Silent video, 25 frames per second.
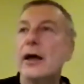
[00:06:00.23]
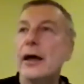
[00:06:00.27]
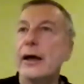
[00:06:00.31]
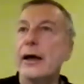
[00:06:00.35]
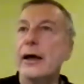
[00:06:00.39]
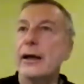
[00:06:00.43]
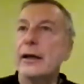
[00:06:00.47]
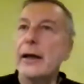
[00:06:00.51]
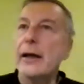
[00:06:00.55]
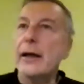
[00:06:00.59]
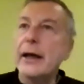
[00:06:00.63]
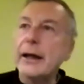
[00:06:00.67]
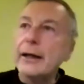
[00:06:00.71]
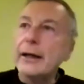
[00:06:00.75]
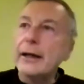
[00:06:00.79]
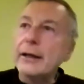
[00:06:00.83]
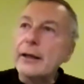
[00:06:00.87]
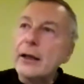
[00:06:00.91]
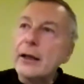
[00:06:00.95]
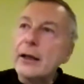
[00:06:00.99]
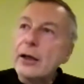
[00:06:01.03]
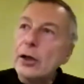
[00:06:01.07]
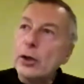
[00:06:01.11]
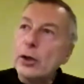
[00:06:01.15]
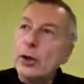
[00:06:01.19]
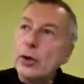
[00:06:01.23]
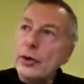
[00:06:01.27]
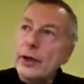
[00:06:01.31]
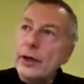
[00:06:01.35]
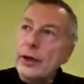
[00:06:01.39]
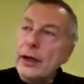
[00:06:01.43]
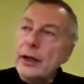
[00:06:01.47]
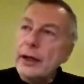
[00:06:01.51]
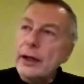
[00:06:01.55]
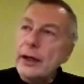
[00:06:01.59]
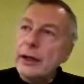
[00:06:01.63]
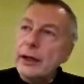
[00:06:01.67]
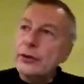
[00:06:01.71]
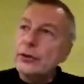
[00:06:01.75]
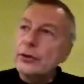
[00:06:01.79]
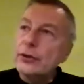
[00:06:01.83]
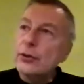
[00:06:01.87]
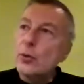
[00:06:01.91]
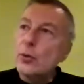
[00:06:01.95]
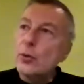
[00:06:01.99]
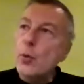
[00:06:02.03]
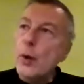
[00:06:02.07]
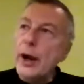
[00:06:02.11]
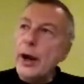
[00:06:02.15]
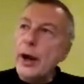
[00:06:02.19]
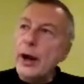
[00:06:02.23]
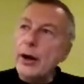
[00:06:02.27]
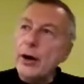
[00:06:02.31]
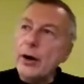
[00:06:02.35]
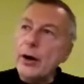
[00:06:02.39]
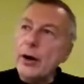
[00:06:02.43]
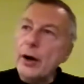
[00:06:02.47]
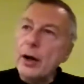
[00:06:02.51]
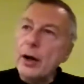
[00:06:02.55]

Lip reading: and looking into where